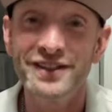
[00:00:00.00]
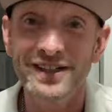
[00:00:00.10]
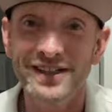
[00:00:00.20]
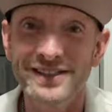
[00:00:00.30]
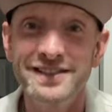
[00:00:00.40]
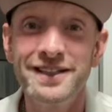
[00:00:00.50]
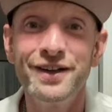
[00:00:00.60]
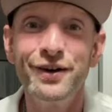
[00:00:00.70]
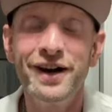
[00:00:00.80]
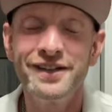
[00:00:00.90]
on us to
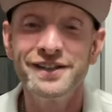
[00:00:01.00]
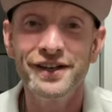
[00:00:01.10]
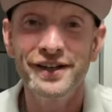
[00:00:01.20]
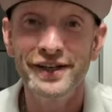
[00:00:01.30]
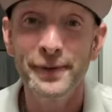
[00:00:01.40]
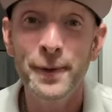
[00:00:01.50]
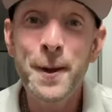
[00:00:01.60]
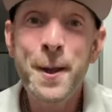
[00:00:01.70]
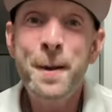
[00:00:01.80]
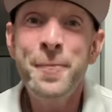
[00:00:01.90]
go out there and
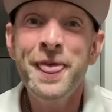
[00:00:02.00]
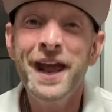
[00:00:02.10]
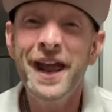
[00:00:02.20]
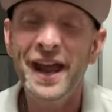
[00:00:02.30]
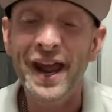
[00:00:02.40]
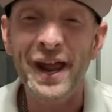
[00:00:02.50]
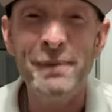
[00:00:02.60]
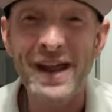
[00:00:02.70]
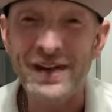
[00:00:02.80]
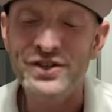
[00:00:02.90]
and, and
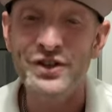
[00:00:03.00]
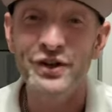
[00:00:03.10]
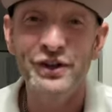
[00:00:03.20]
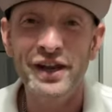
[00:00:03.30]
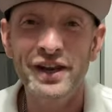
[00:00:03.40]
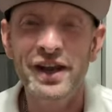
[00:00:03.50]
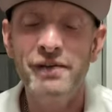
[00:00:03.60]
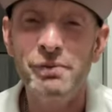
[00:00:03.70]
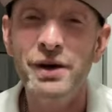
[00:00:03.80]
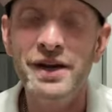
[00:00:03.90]
make sure that
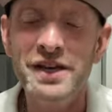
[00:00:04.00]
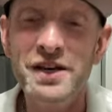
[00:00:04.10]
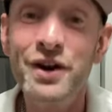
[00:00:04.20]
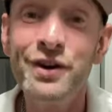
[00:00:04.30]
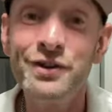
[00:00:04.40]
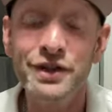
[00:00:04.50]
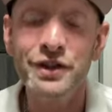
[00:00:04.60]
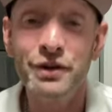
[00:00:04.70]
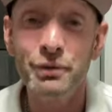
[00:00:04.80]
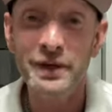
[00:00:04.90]
everybody knows.
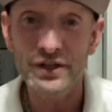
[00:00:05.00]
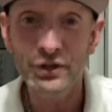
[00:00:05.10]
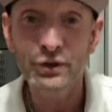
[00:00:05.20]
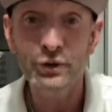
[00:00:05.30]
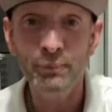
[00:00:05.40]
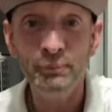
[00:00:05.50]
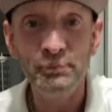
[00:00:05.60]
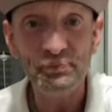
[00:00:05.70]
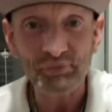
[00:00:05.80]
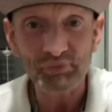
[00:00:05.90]
Although we do.
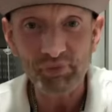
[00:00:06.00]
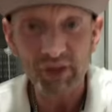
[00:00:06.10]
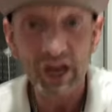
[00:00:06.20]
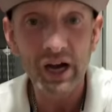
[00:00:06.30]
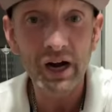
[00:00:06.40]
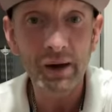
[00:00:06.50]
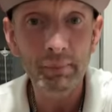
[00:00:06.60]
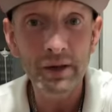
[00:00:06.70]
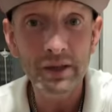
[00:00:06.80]
Um,